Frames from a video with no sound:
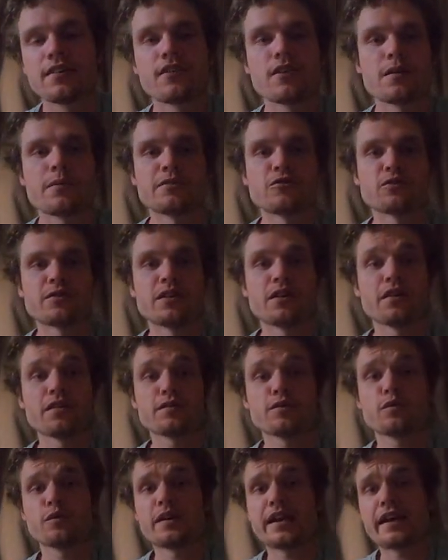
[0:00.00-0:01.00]
Real Madrid
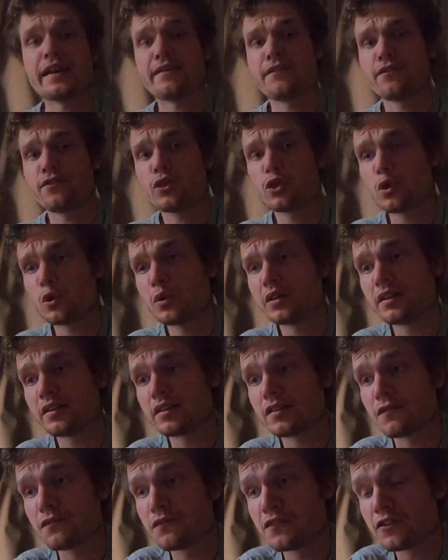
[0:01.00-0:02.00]
lost to a
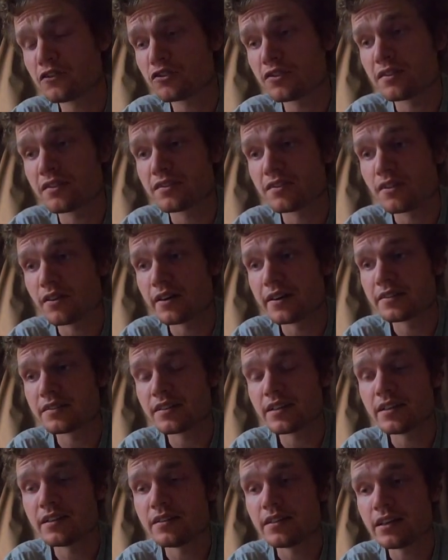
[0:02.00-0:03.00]
third division
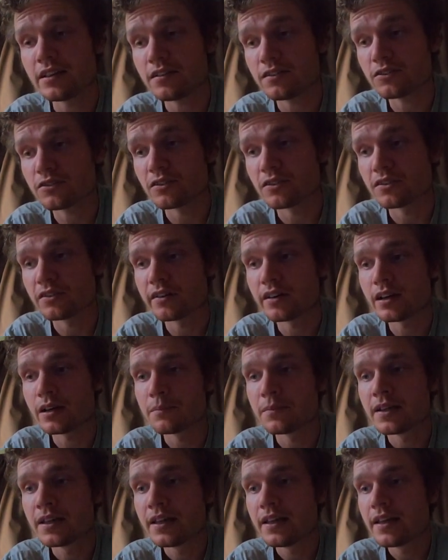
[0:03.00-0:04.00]
side in extra
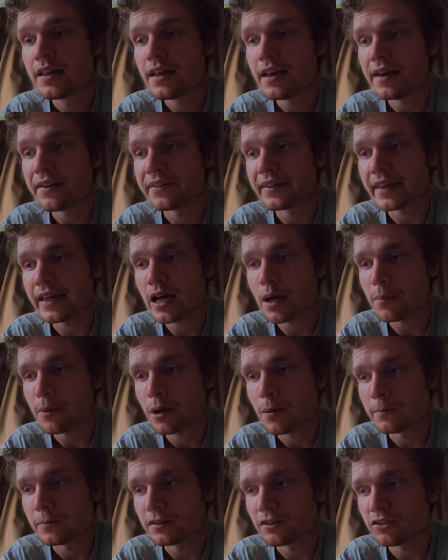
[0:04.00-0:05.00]
time in the cup
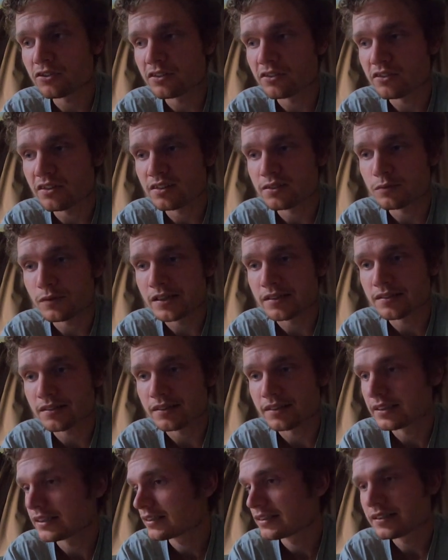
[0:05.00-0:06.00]
competition just
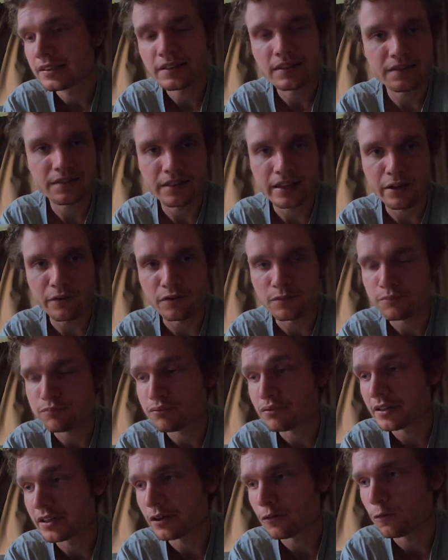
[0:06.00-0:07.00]
recently, so that was
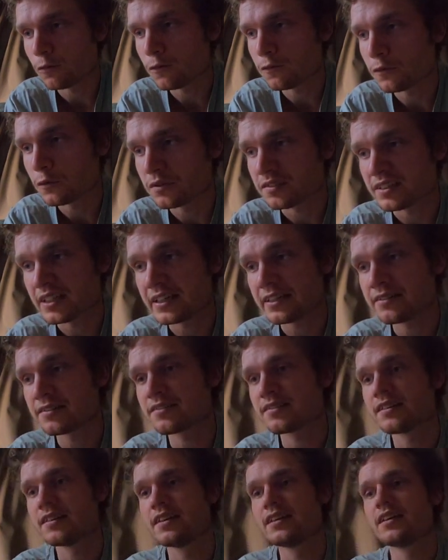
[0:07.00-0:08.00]
pretty awful
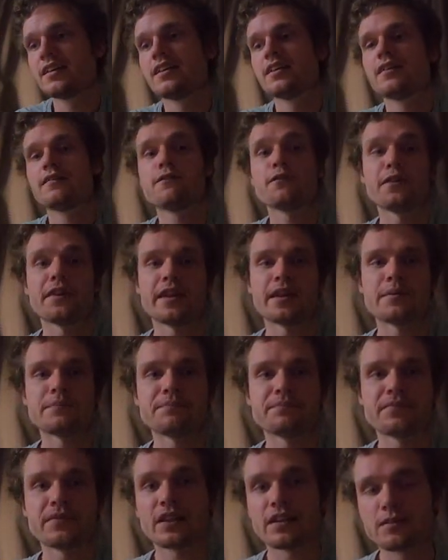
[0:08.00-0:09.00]
scenes for
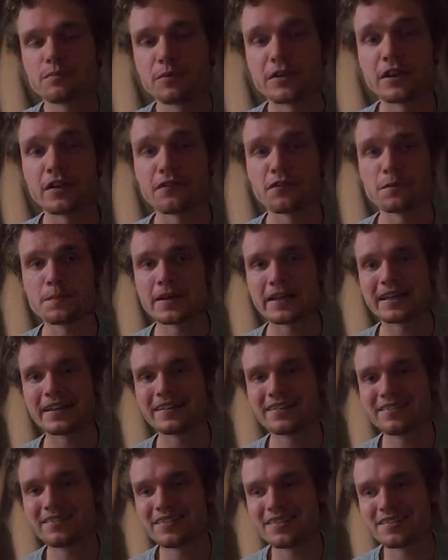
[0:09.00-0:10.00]
them, it's pretty good for
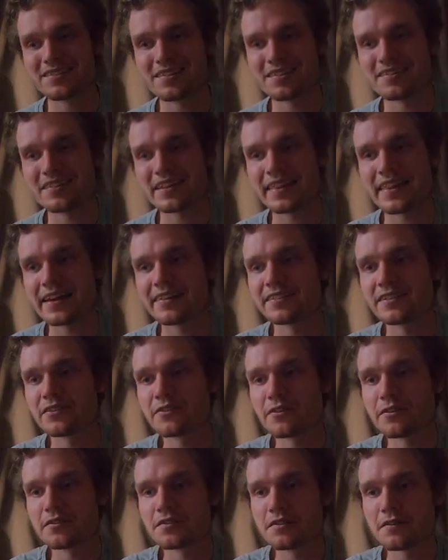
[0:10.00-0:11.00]
me just to see the
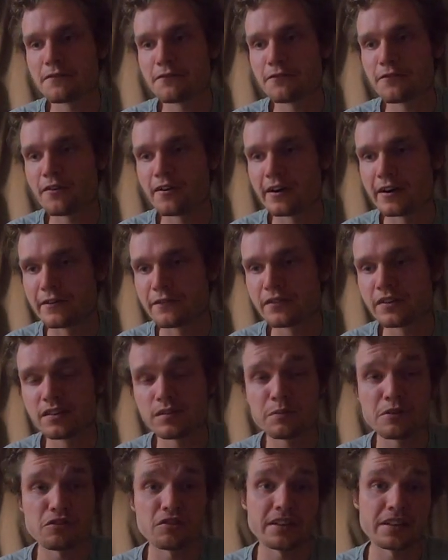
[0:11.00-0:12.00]
underdogs five,
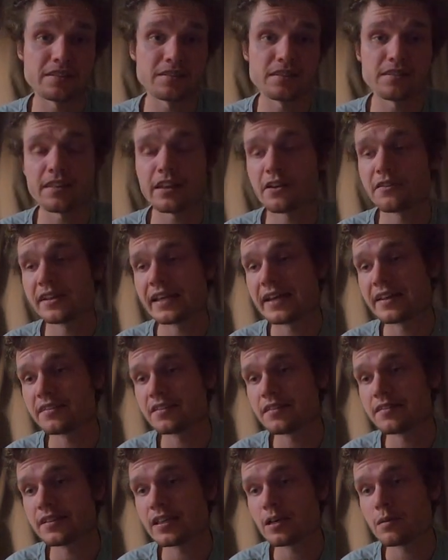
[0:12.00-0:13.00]
especially since they only
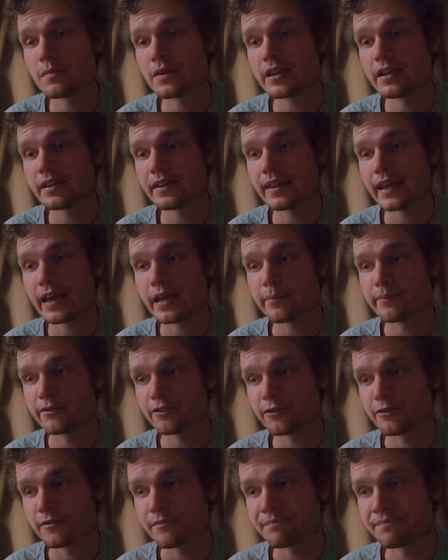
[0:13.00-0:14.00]
had 10 men in the game
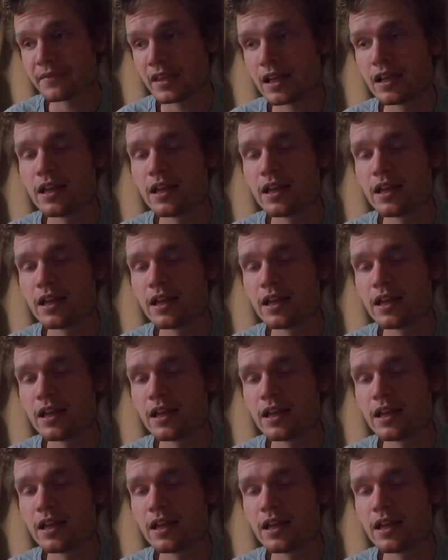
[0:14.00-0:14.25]
too.